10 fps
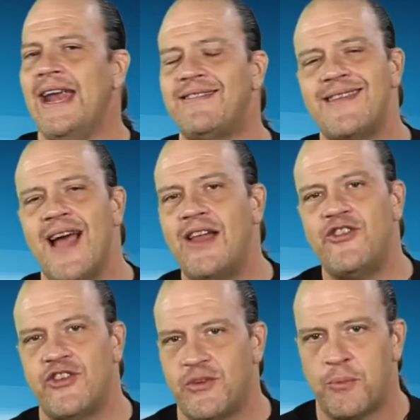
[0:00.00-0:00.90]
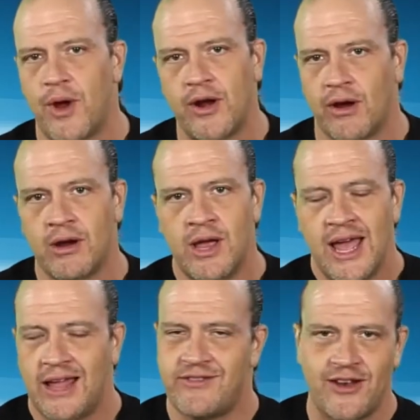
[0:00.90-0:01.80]
And it's not just a printer.
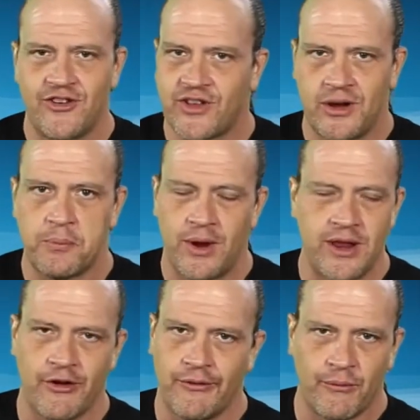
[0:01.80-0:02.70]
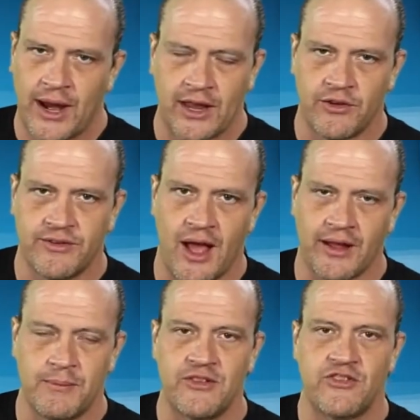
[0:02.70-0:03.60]
It's not just going to print your regular
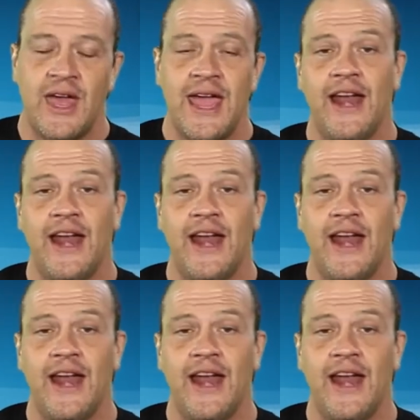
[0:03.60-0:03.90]
documents.